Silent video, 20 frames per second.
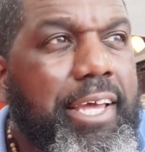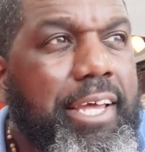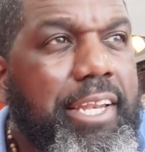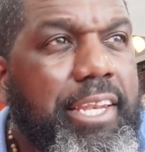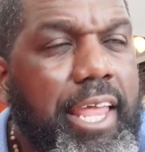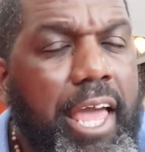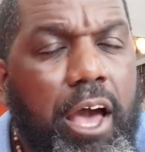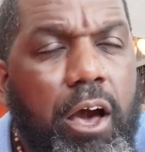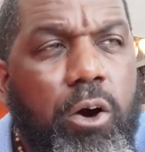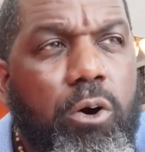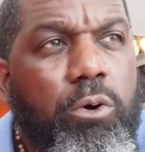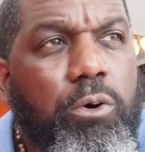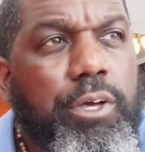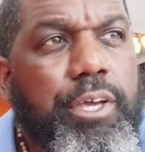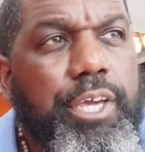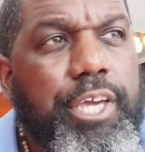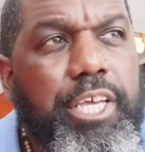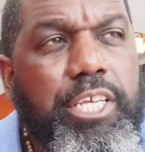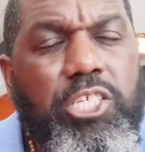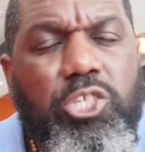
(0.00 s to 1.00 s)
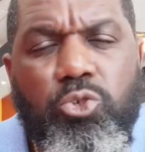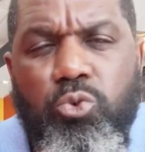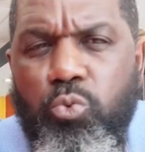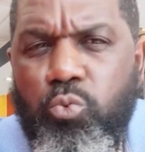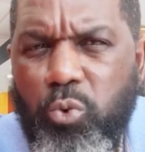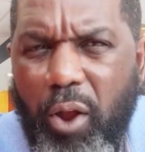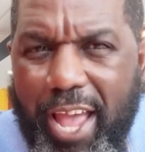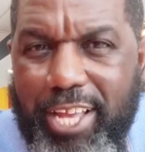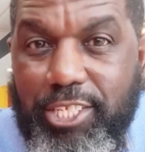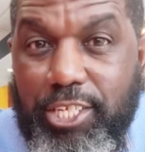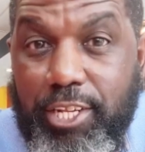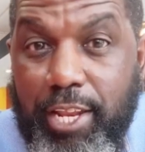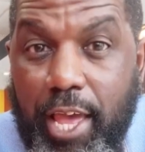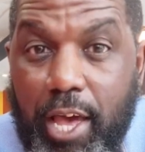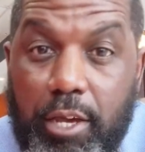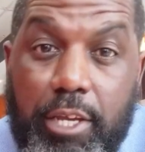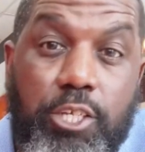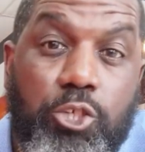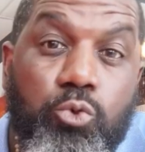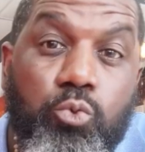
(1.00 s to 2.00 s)
Now, his
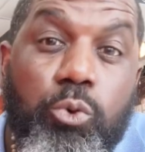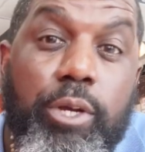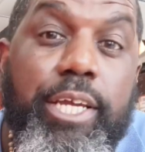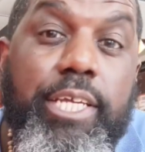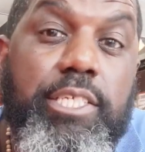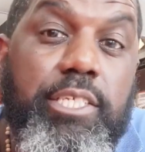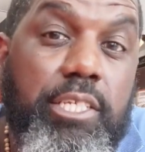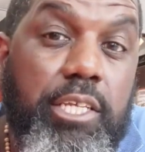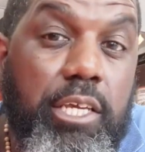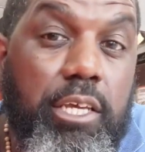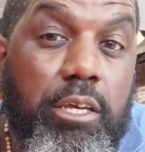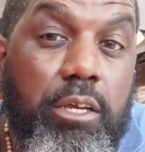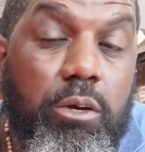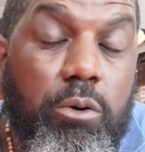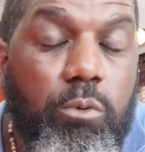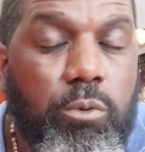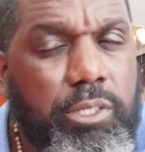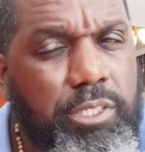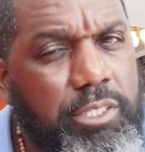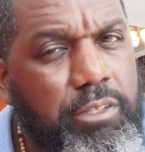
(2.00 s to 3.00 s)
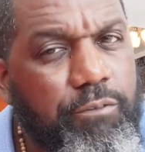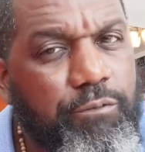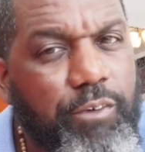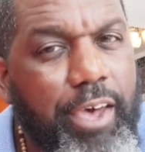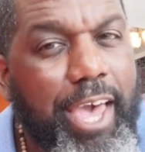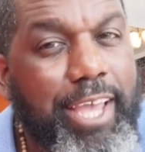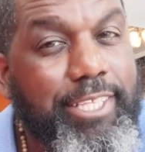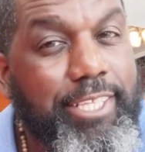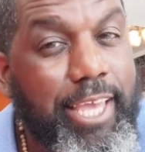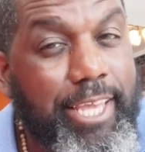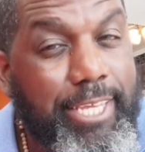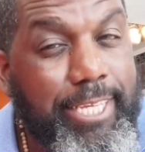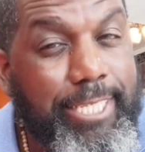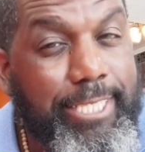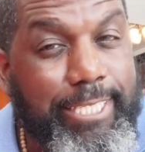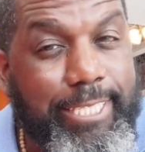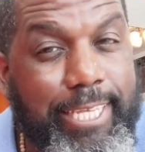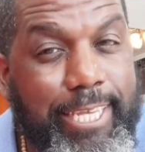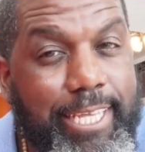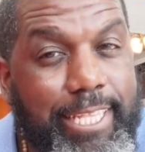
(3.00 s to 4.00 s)
rationale, his reasoning was the fact that he
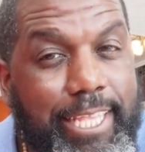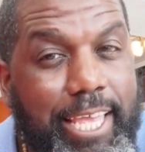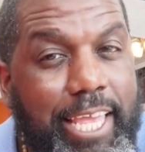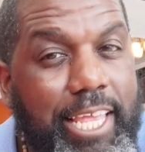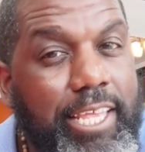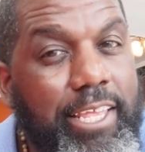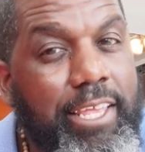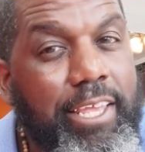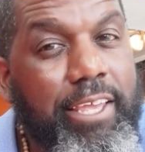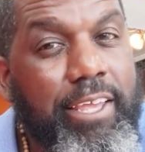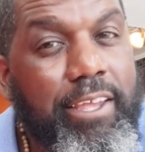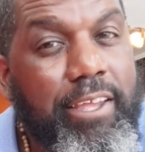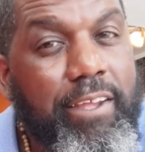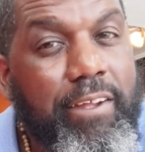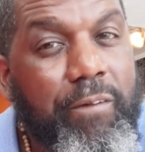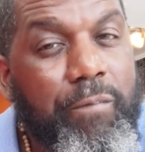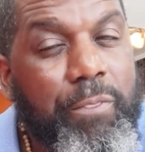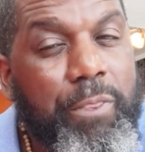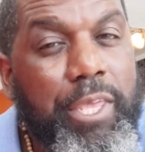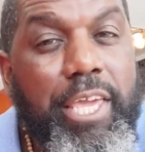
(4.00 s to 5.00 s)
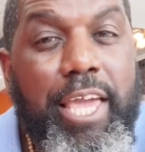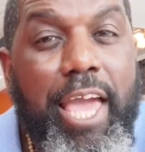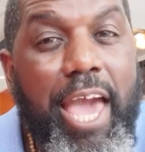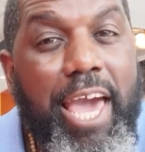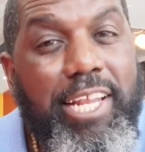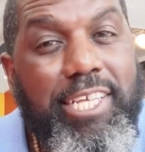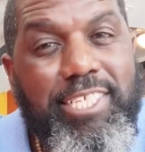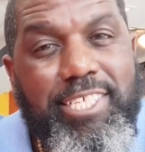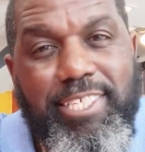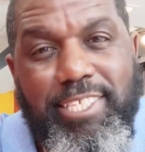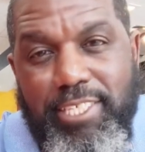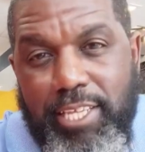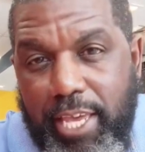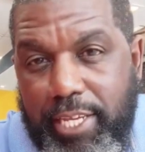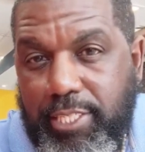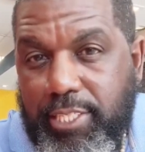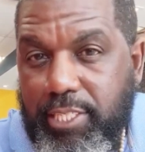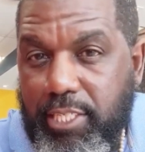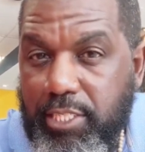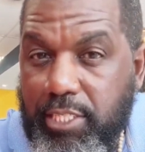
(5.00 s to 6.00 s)
said that he had a
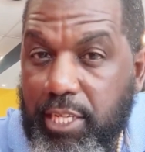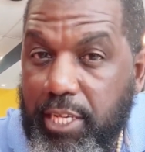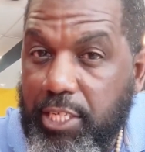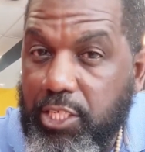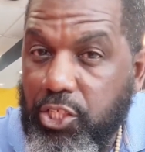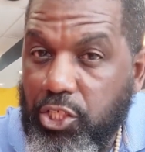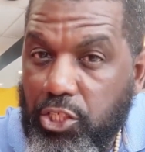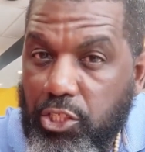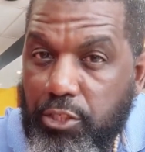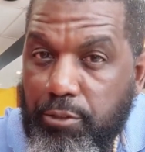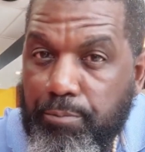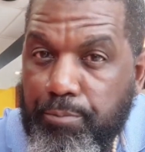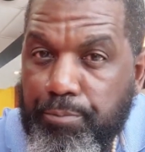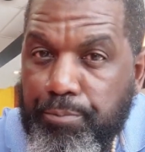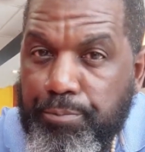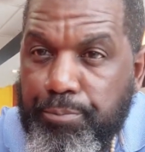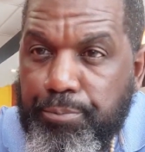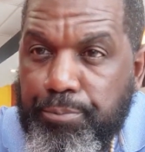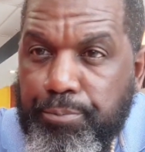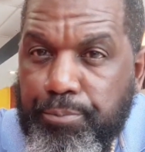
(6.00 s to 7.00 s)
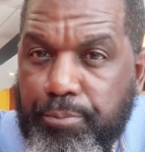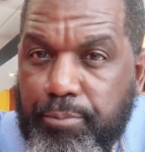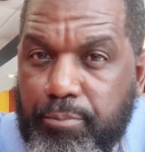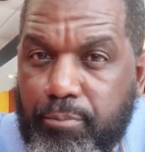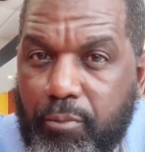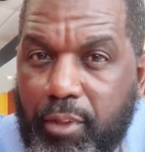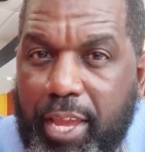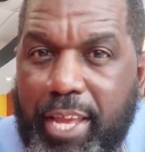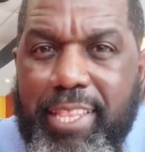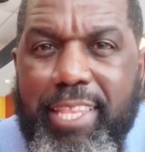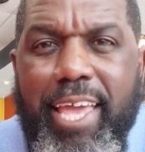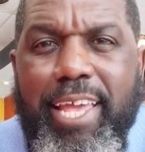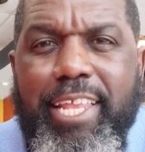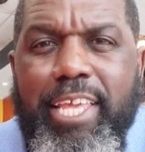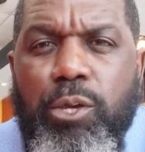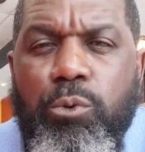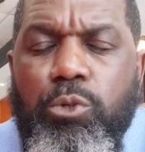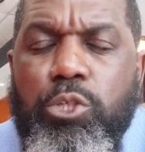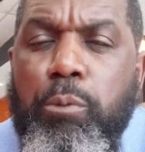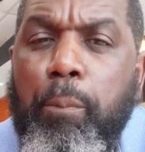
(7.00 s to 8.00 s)
sex addiction and that
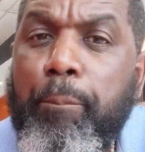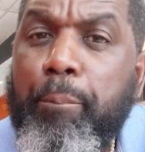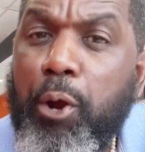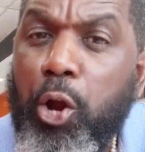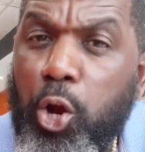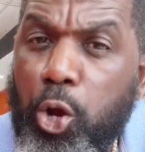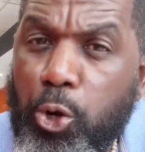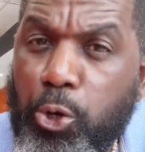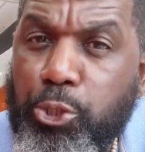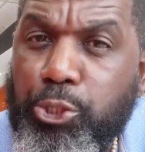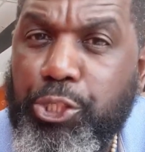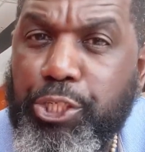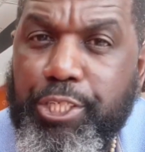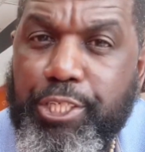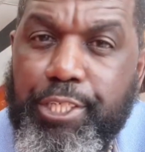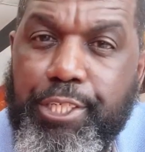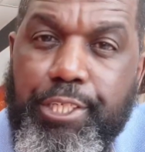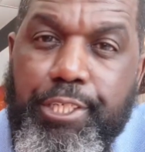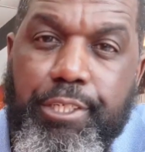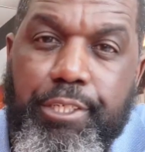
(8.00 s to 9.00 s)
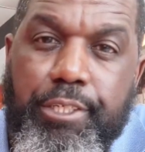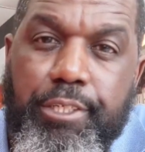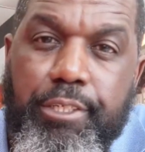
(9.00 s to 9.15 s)
he was purging